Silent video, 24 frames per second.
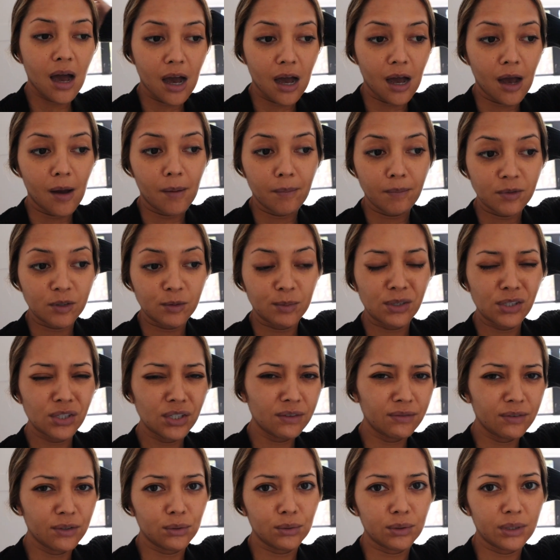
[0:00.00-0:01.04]
um,
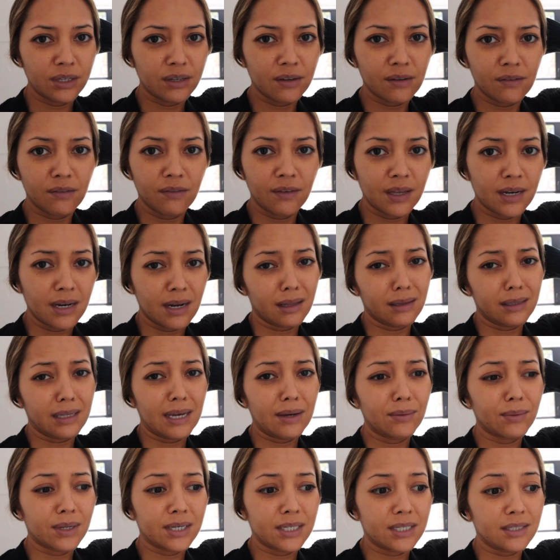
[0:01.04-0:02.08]
especially if you live in
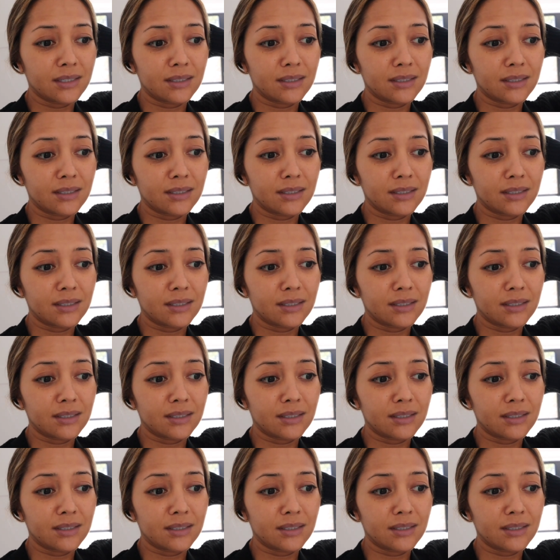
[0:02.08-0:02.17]
LA where it